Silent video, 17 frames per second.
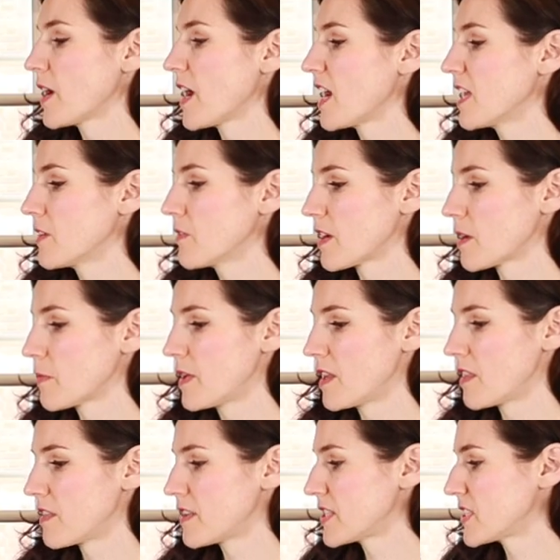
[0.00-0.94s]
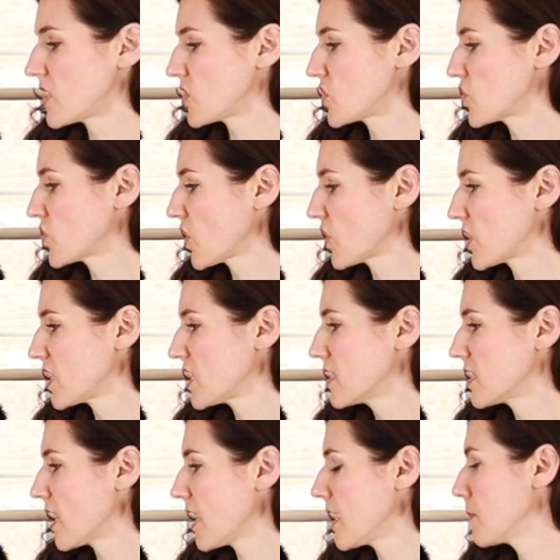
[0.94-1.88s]
I highly recommend this
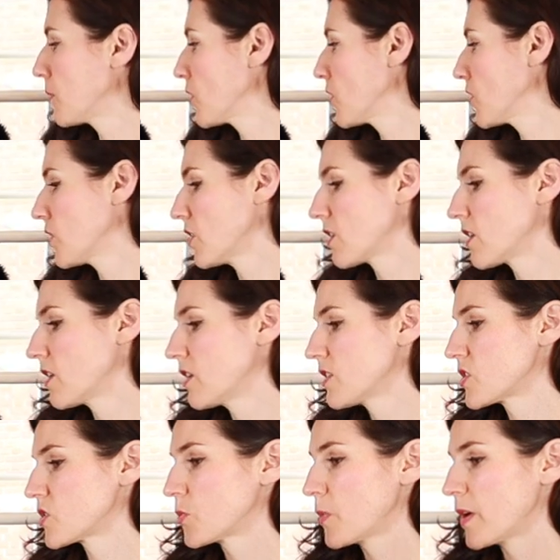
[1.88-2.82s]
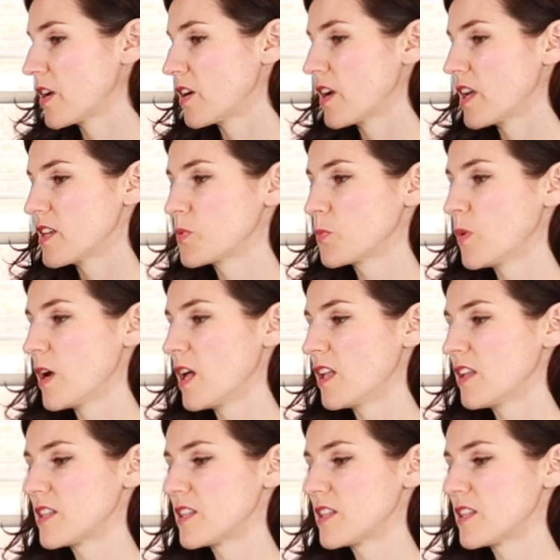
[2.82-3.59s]
chunky cable sweater as well.